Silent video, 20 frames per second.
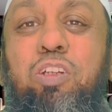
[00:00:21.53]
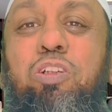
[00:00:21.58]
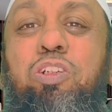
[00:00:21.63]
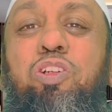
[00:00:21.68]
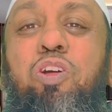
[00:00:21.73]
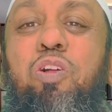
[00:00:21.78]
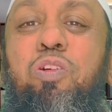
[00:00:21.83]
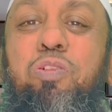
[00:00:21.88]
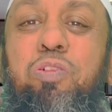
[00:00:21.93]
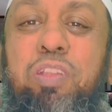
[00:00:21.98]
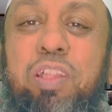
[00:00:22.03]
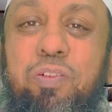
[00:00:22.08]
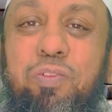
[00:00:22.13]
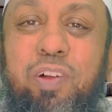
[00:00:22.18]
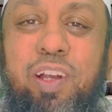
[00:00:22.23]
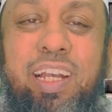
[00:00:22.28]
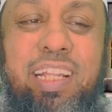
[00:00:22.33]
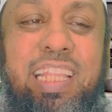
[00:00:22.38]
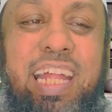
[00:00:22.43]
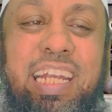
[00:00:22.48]
to show to the
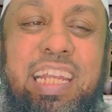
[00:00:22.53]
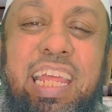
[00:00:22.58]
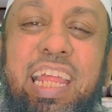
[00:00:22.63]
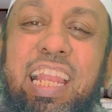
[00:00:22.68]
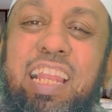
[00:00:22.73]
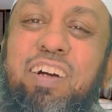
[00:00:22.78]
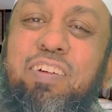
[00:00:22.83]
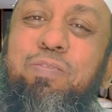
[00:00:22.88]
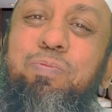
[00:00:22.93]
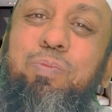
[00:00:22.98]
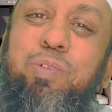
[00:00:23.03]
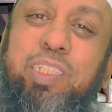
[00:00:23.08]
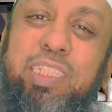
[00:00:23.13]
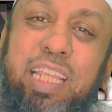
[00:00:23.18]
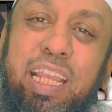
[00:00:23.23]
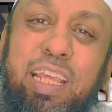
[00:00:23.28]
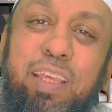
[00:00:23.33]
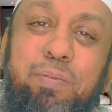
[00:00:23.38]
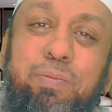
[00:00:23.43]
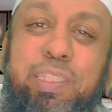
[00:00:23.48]
world that he loves
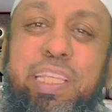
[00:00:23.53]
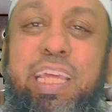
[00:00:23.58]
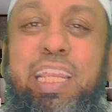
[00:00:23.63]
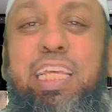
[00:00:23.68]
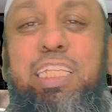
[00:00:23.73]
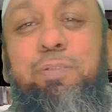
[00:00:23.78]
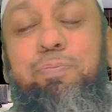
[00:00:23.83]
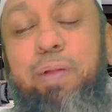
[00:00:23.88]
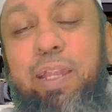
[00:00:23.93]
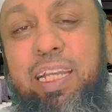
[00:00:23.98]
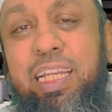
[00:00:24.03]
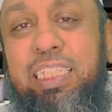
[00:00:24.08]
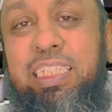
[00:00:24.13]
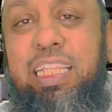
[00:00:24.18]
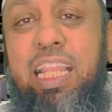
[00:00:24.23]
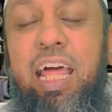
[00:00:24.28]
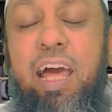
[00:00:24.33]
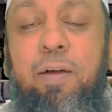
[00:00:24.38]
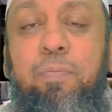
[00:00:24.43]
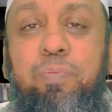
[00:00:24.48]
Muslims, he respects
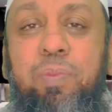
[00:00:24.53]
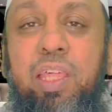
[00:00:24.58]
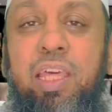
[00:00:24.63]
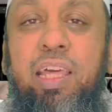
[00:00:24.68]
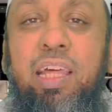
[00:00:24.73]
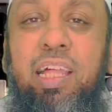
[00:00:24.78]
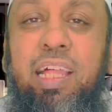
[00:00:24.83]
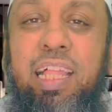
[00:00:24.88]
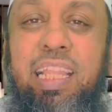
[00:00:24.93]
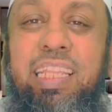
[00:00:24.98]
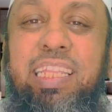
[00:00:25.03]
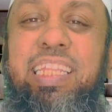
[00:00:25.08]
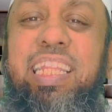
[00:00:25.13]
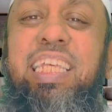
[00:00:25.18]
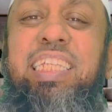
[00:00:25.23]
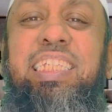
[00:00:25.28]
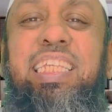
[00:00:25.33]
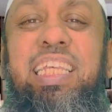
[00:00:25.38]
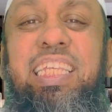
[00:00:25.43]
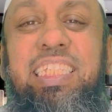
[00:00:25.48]
Islam.
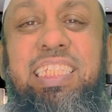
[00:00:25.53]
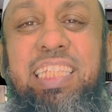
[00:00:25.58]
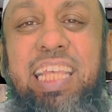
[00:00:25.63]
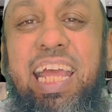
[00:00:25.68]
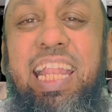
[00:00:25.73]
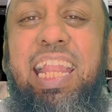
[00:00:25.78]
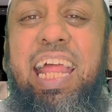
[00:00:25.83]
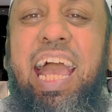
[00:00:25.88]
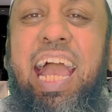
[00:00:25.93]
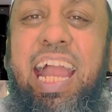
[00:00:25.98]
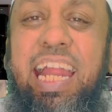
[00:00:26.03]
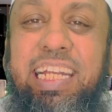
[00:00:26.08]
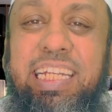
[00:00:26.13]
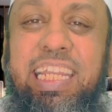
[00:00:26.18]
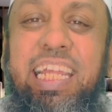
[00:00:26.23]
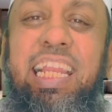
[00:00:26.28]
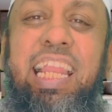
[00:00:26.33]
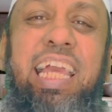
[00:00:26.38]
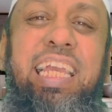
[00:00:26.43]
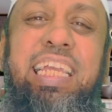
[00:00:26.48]
This is an acting